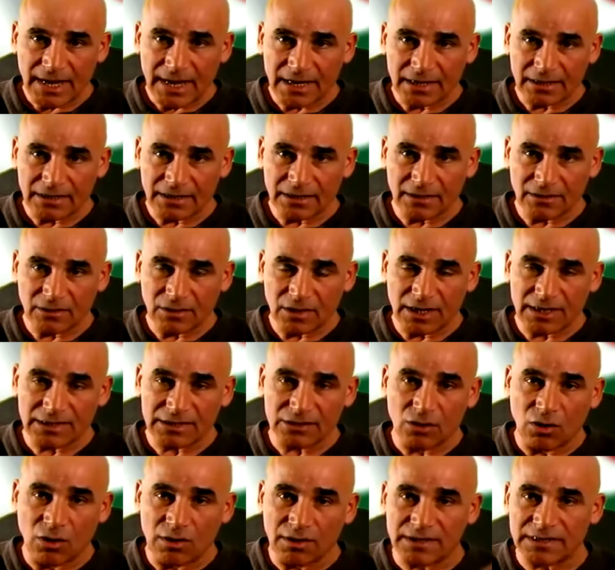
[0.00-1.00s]
And
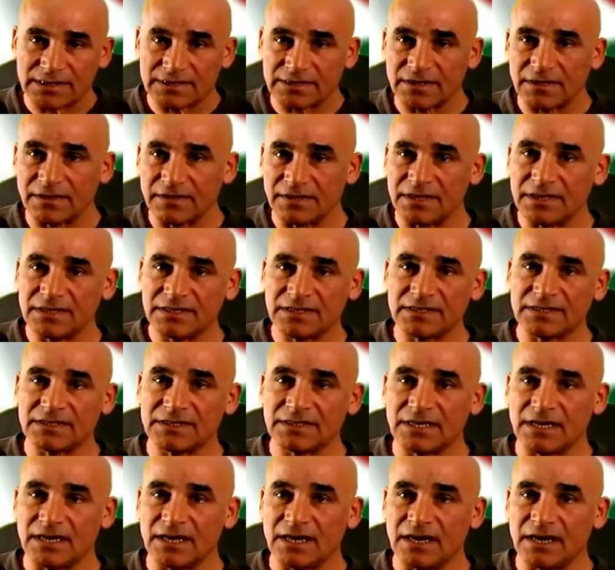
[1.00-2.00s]
as long as this
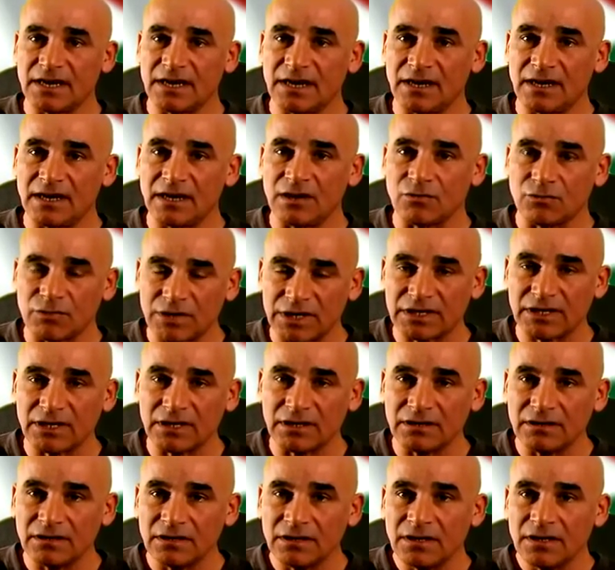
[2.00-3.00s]
is
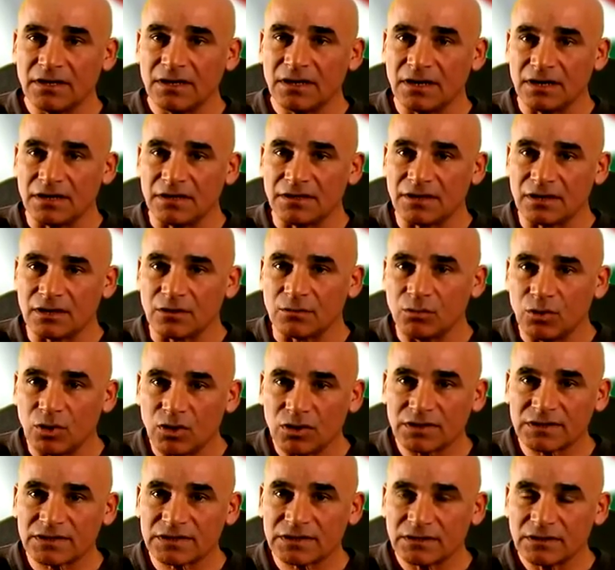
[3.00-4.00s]
written in their
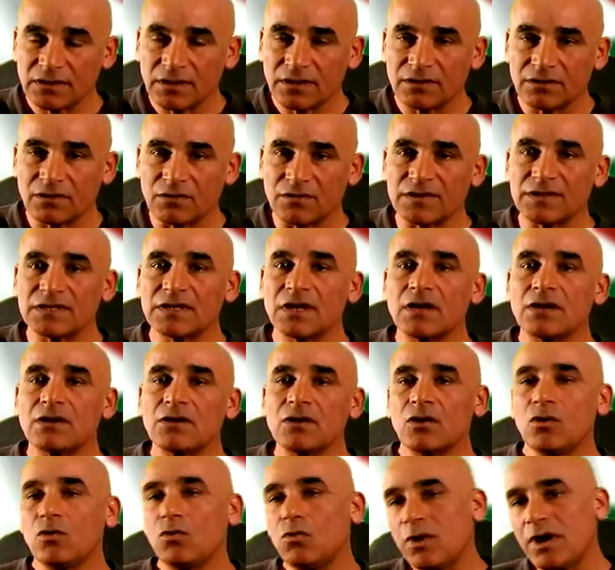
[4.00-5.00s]
books, there
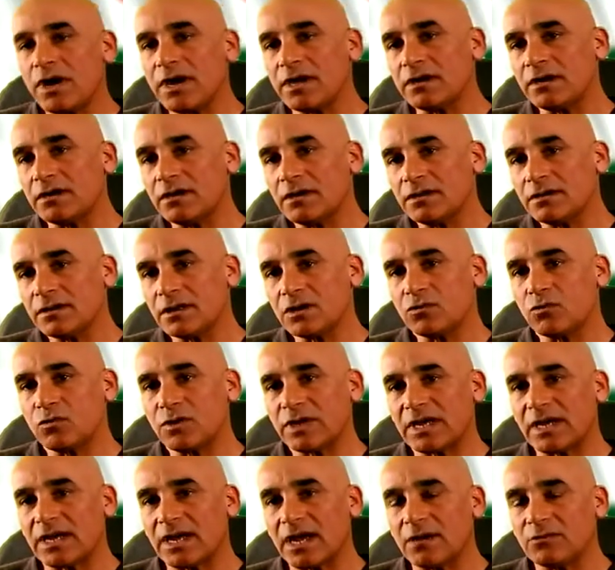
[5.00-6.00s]
is no way
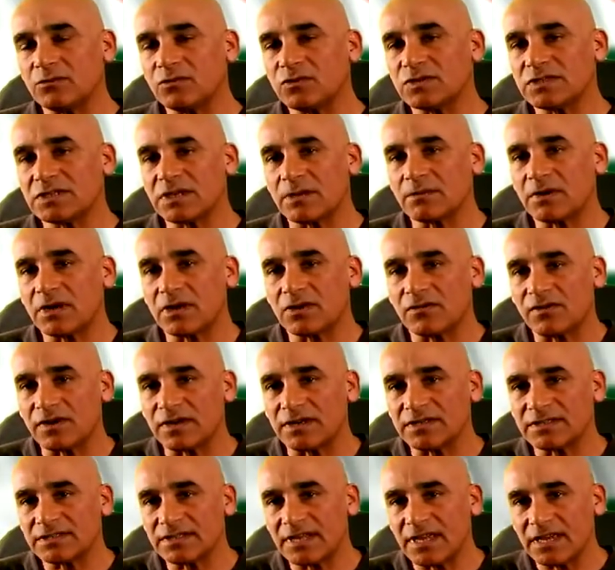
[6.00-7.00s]
that we can come to some kind
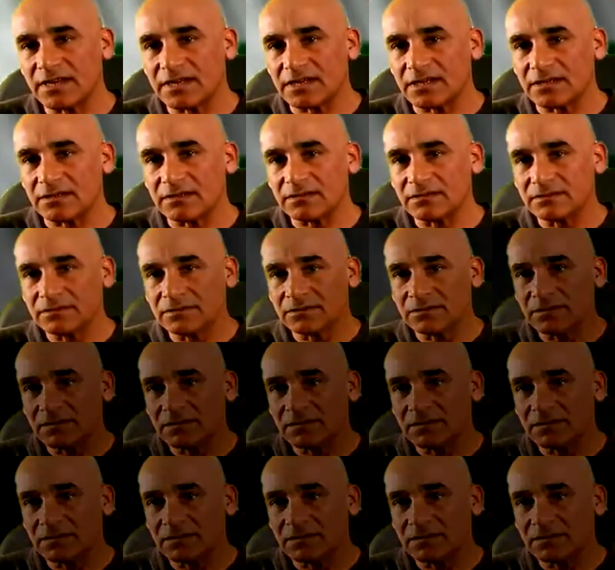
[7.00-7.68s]
of understanding.